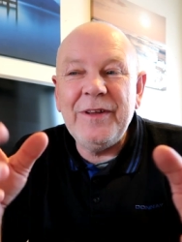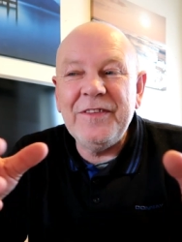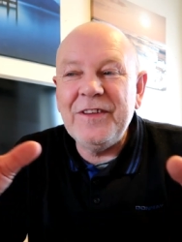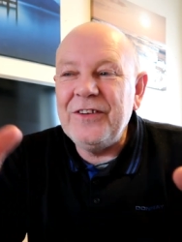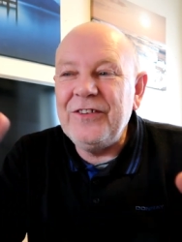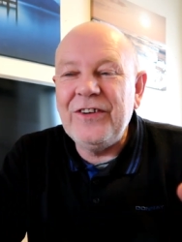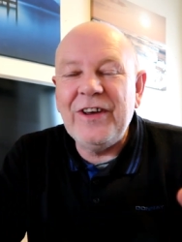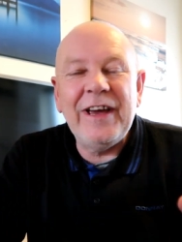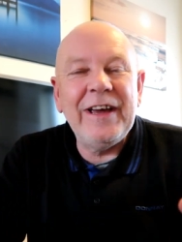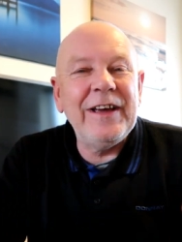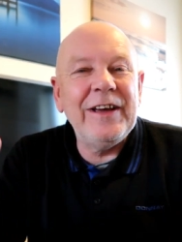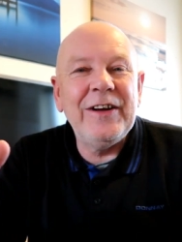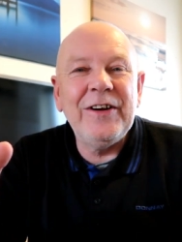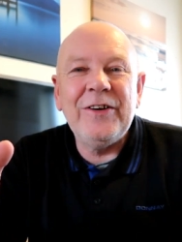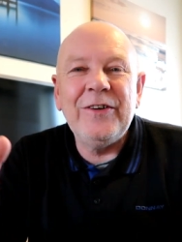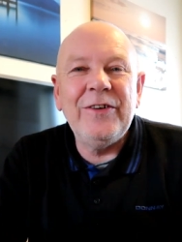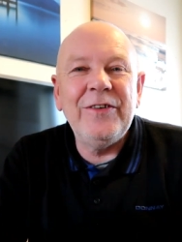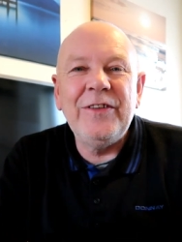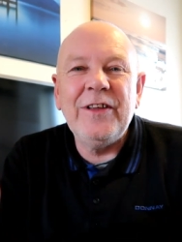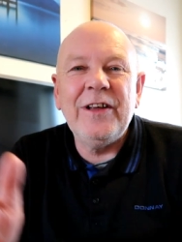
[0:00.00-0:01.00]
mean the
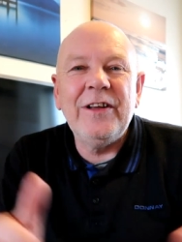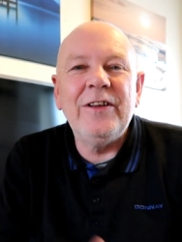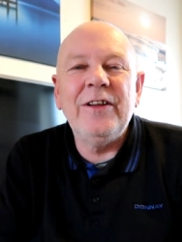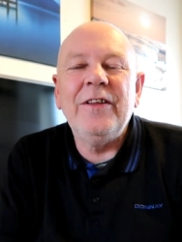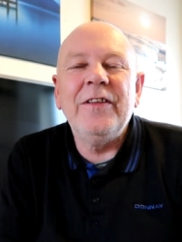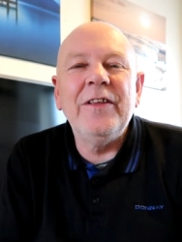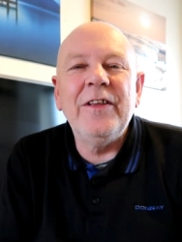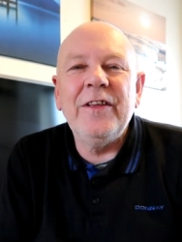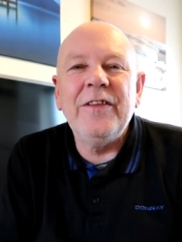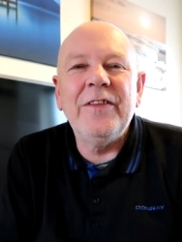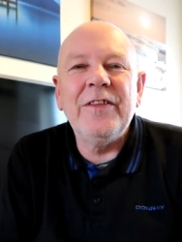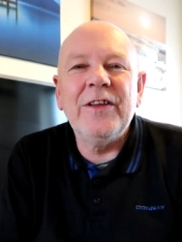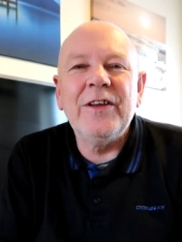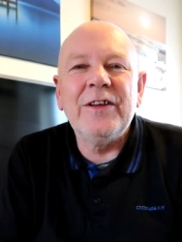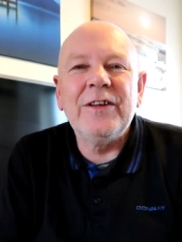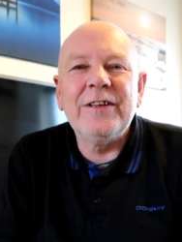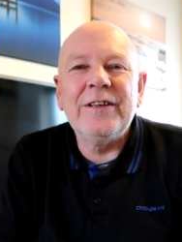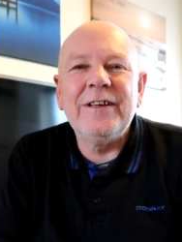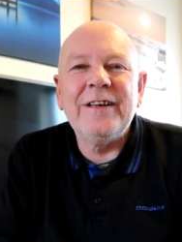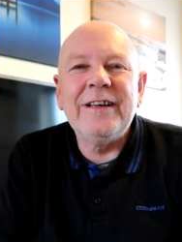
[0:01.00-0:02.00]
Jenga and the, the,
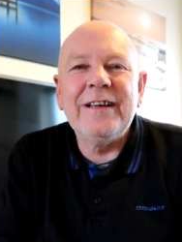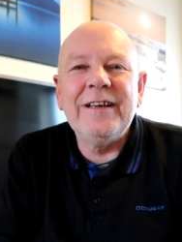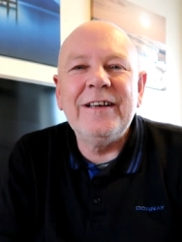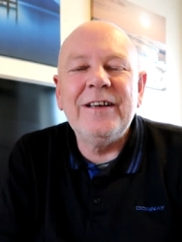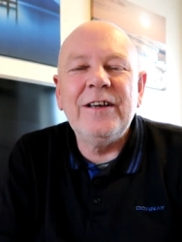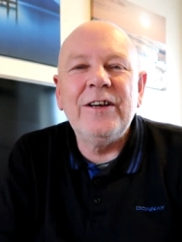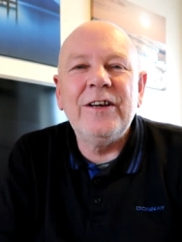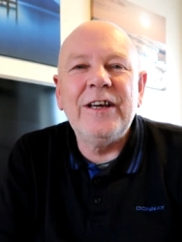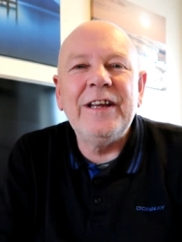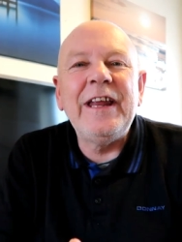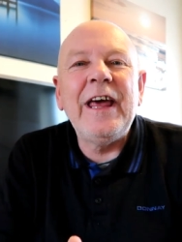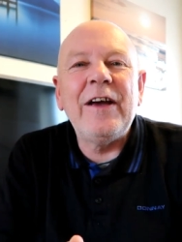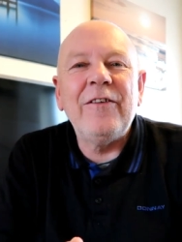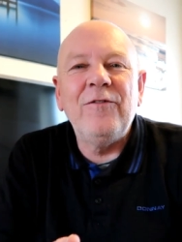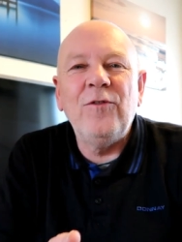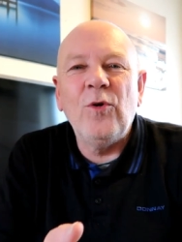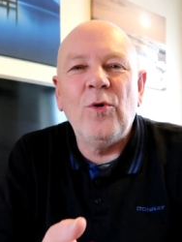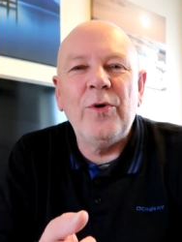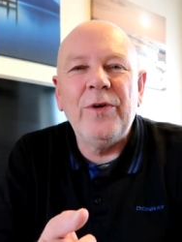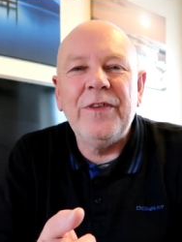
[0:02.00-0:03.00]
the Connect
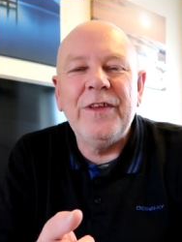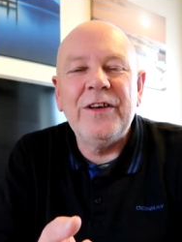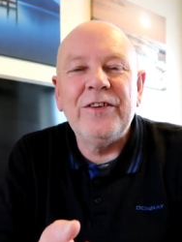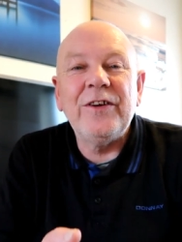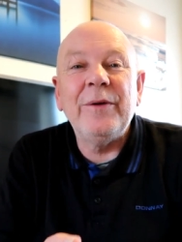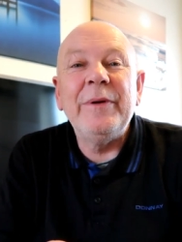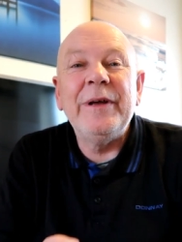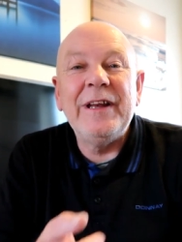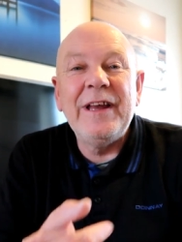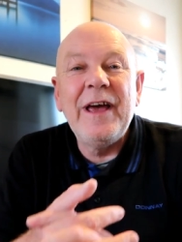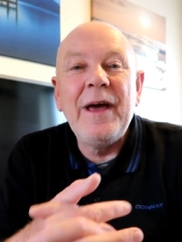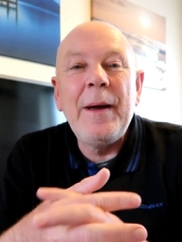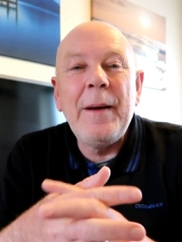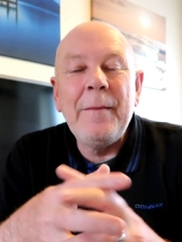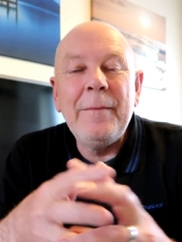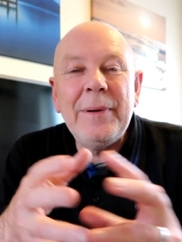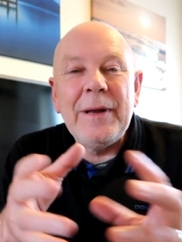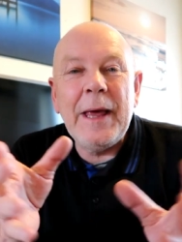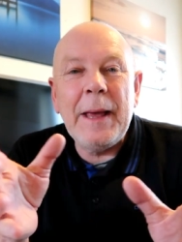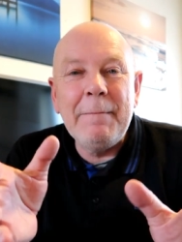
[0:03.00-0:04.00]
4 and things, I mean
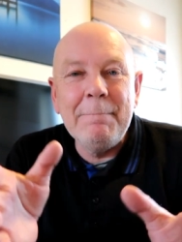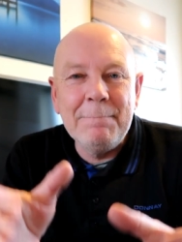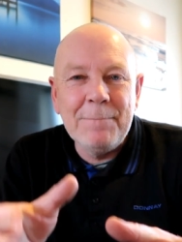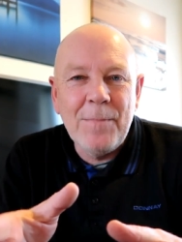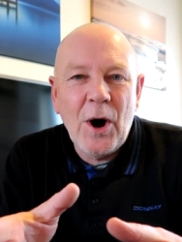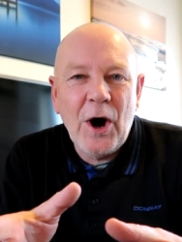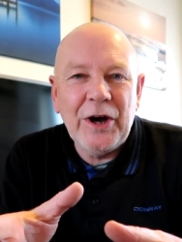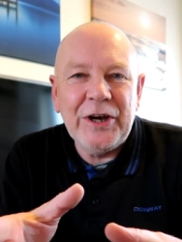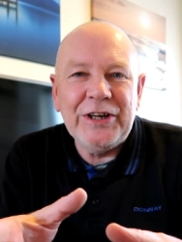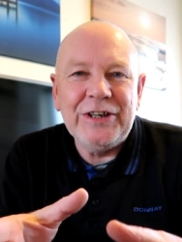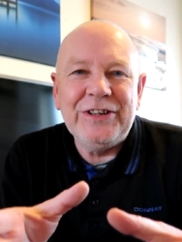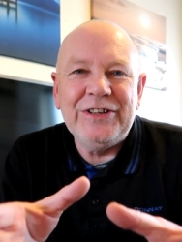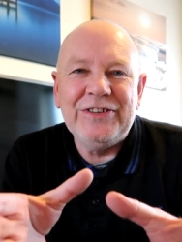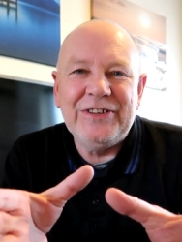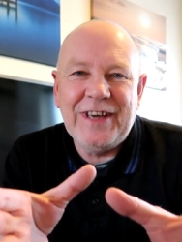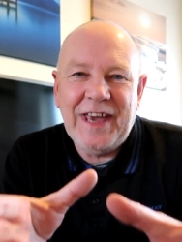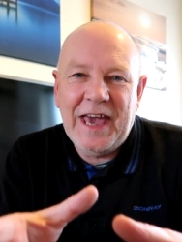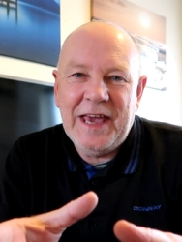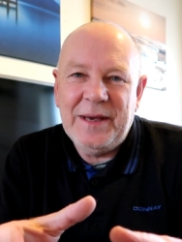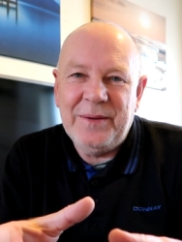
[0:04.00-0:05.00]
playing
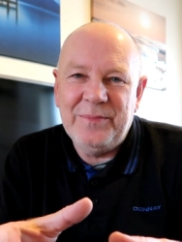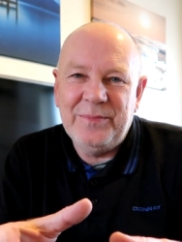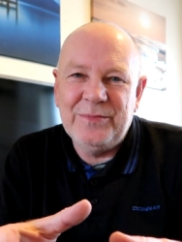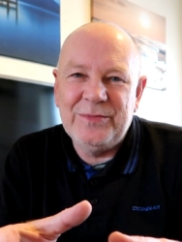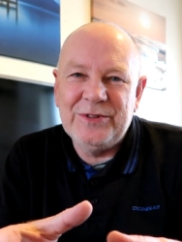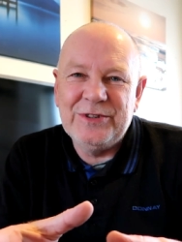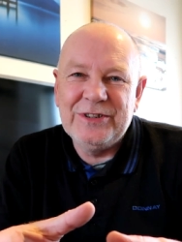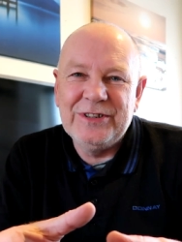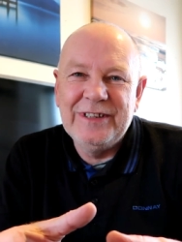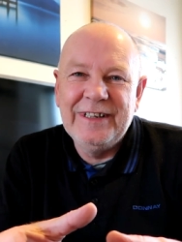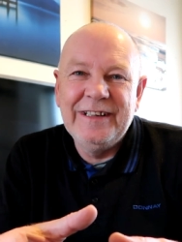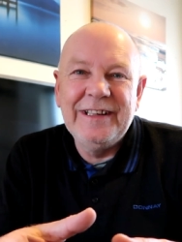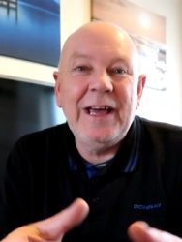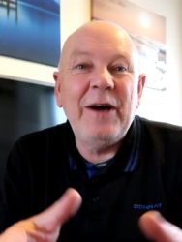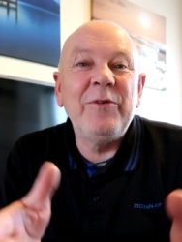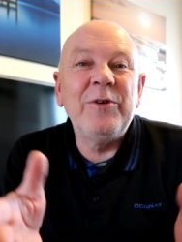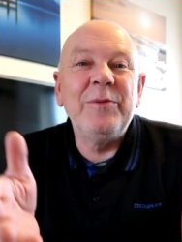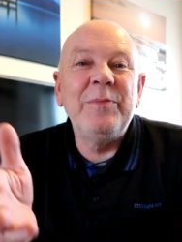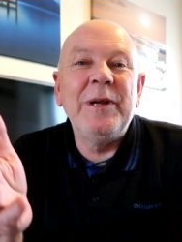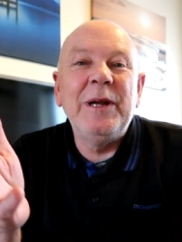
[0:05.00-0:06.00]
mind games.
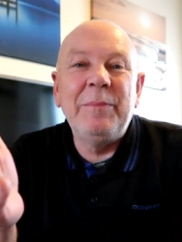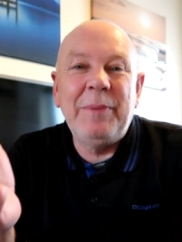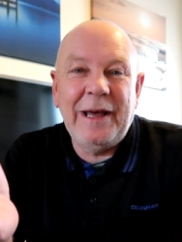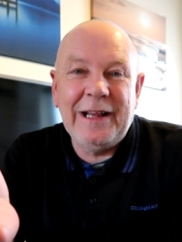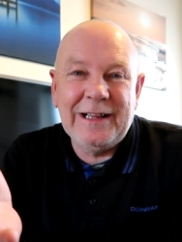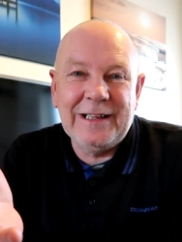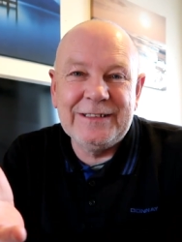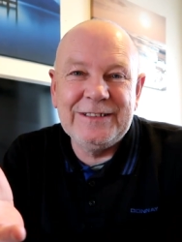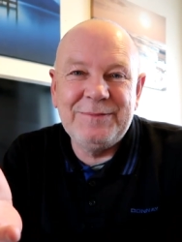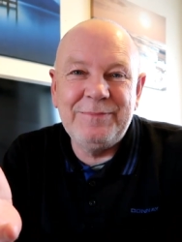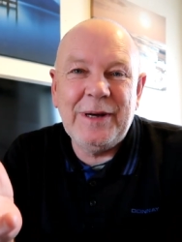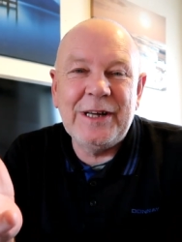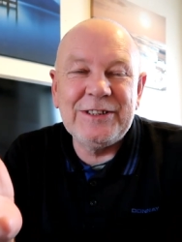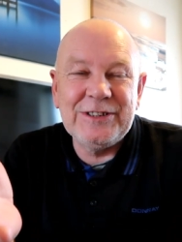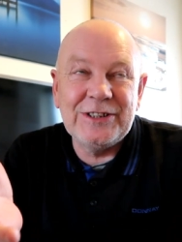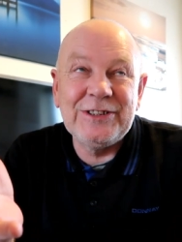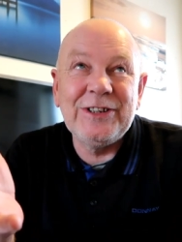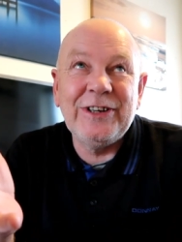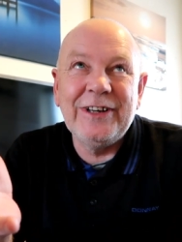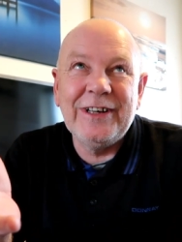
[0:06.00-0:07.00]
That would have been a better,
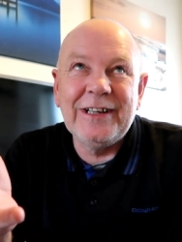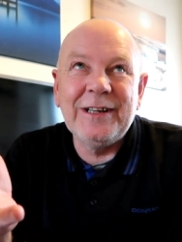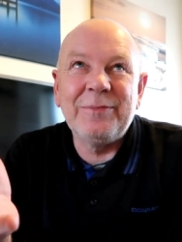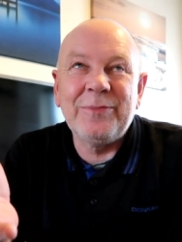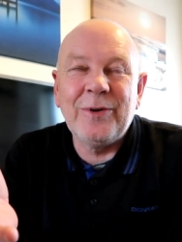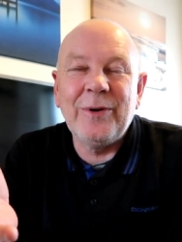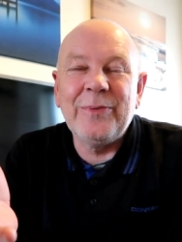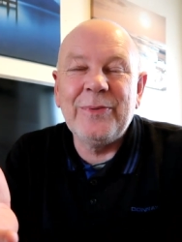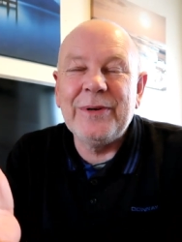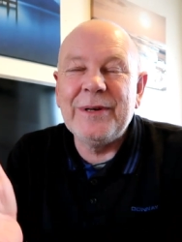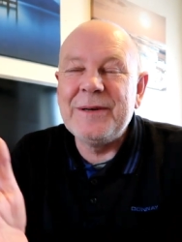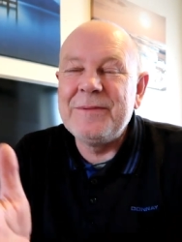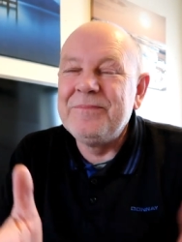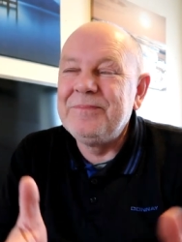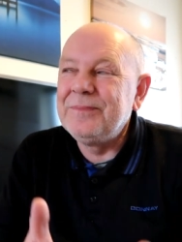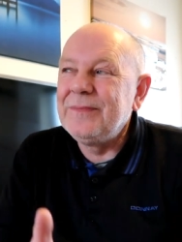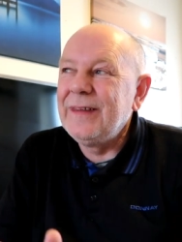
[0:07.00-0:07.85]
better title probably.